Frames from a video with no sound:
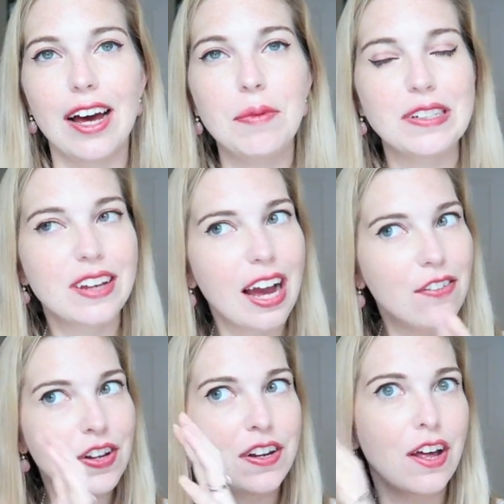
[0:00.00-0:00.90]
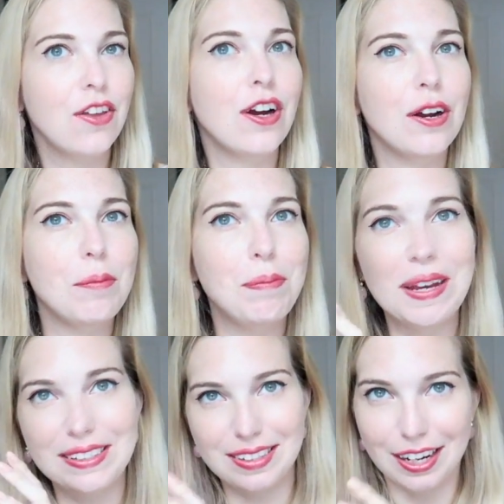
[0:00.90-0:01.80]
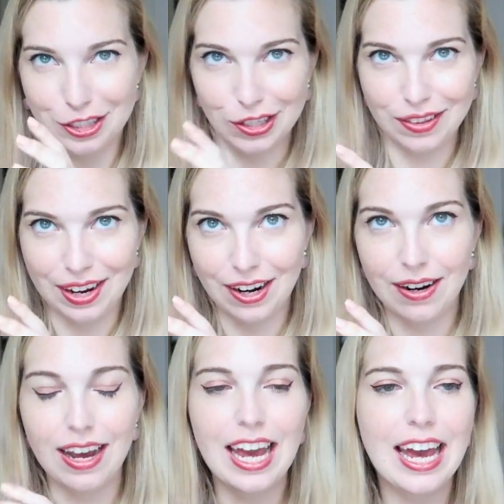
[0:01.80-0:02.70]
there's kind of another big section there.